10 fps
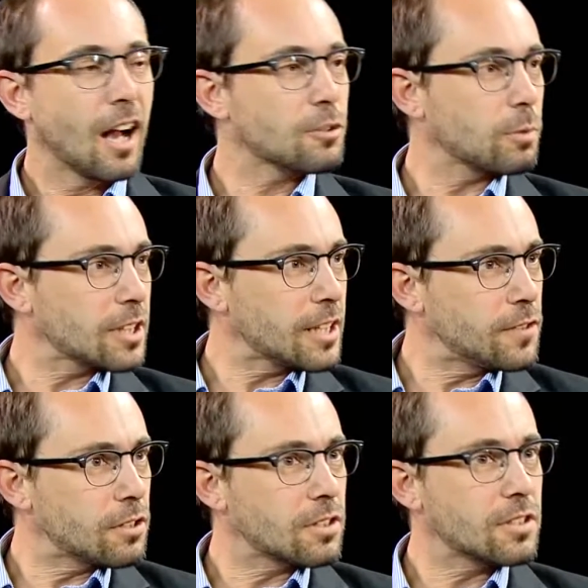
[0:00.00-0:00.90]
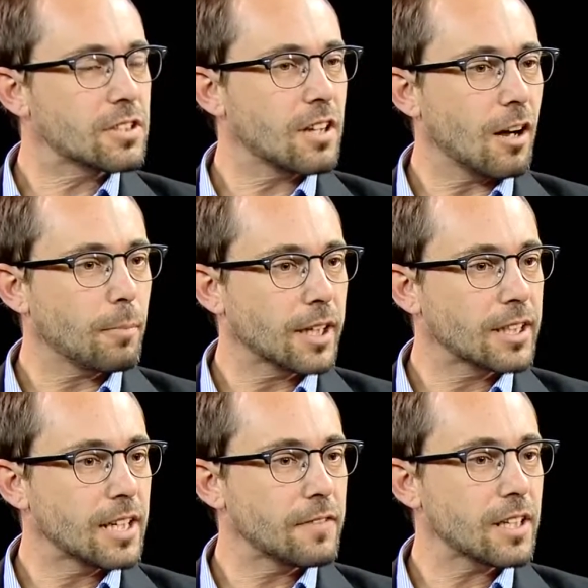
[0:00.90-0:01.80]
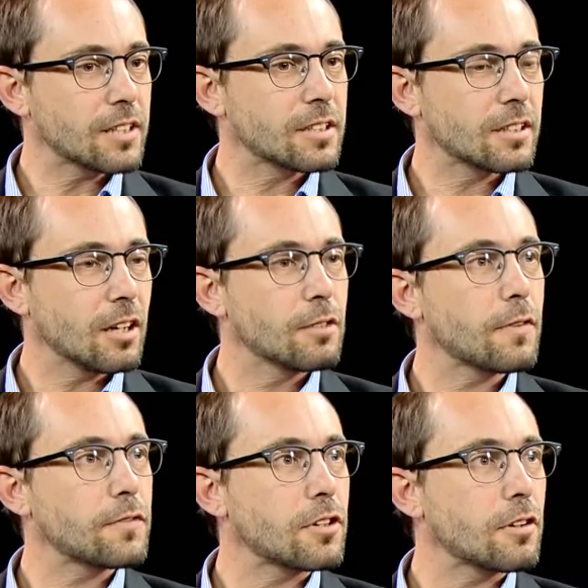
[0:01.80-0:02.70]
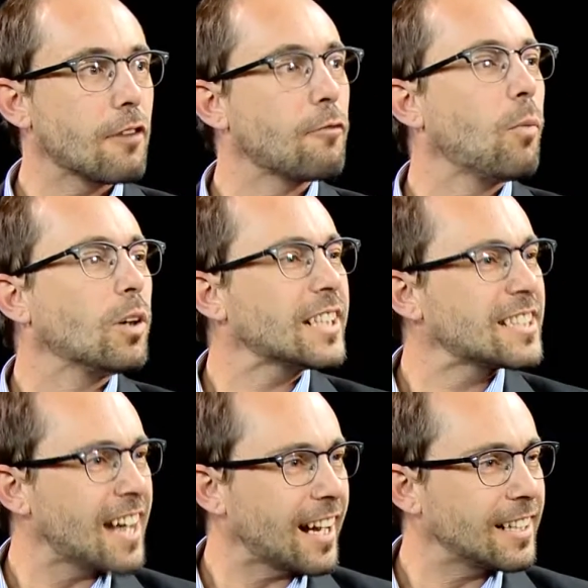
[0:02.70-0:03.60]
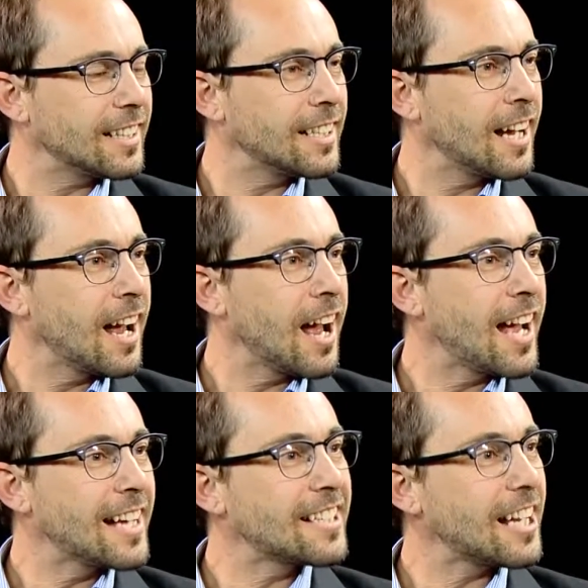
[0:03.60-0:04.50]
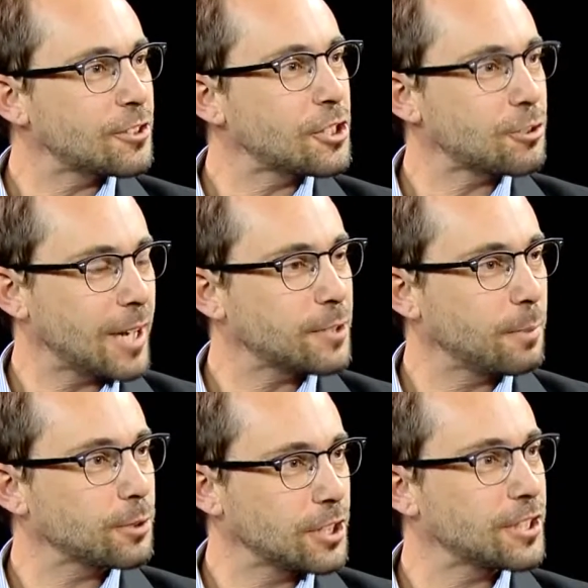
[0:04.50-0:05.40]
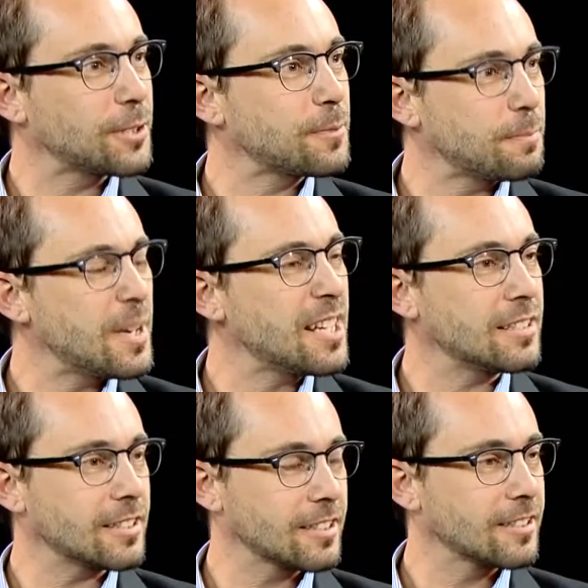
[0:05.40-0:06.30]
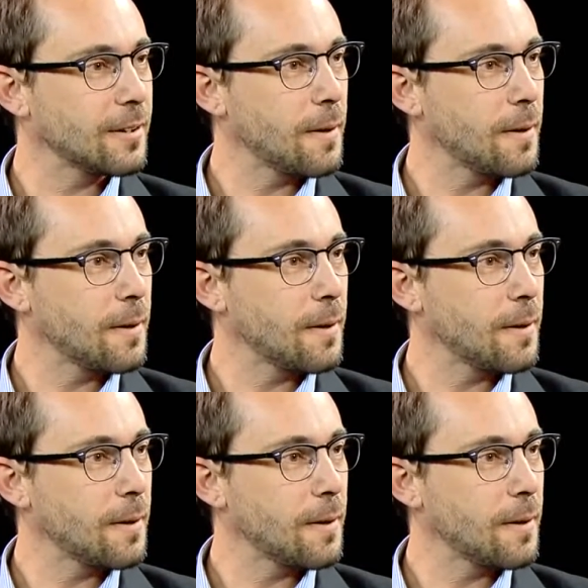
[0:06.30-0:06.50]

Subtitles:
I was wondering if you could start by giving us an overview of what exactly intelligent transport systems means.